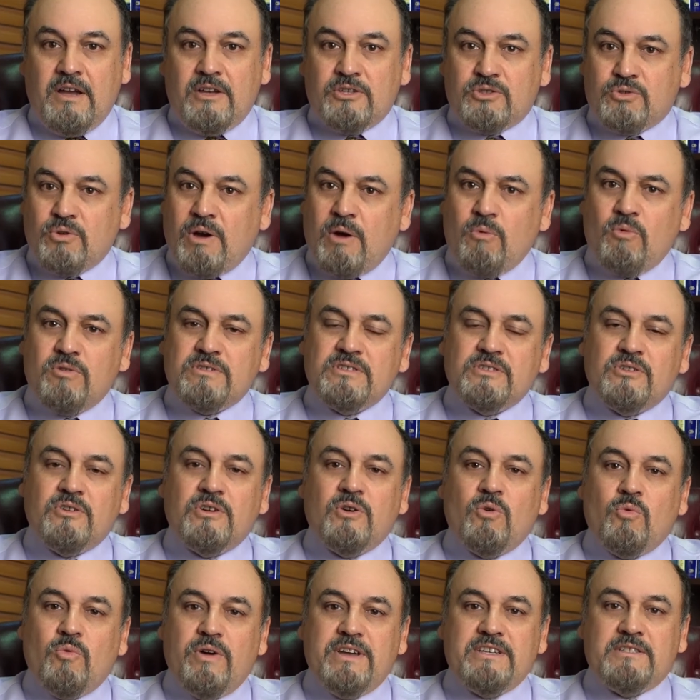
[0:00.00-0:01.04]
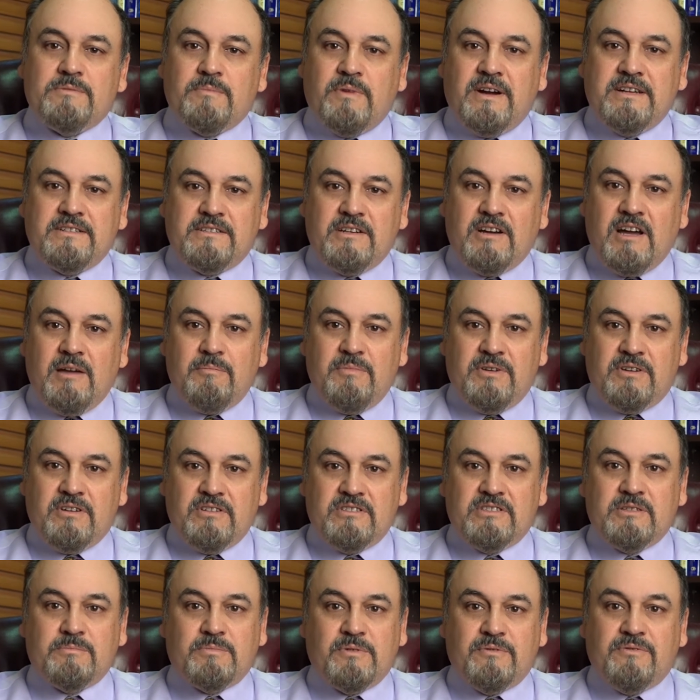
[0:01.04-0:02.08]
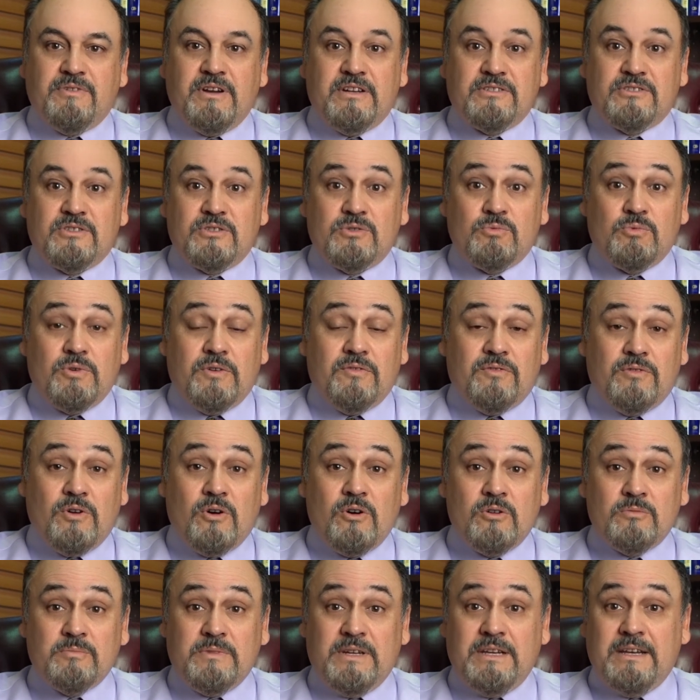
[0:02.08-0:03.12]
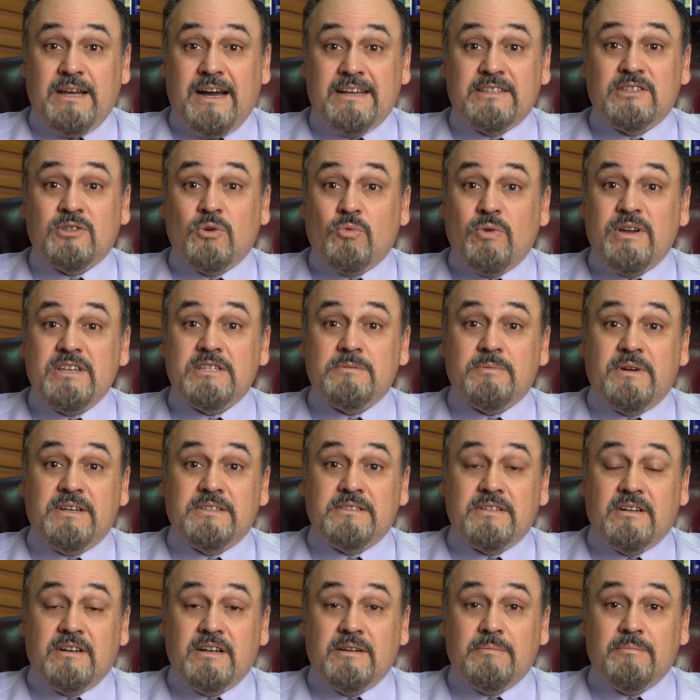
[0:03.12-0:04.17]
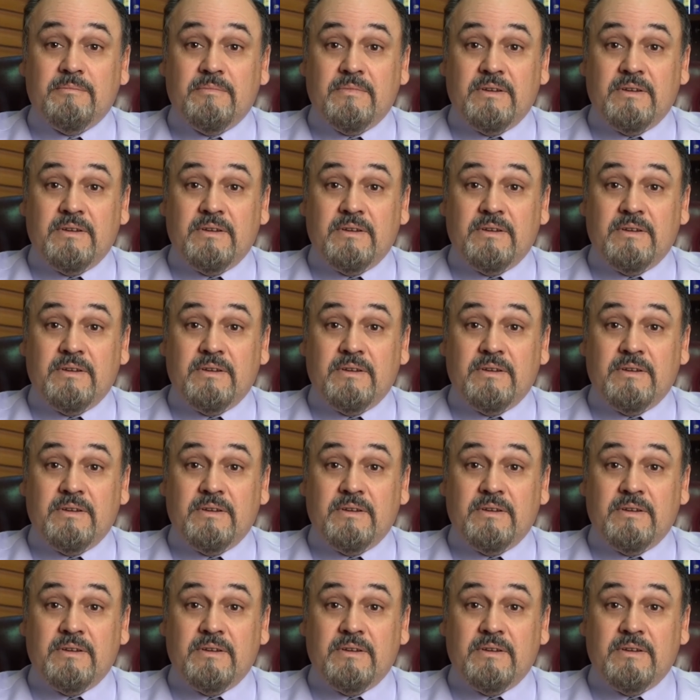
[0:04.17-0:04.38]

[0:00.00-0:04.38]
So I wasn't going to waste my time because the professors would have told me not to waste my time.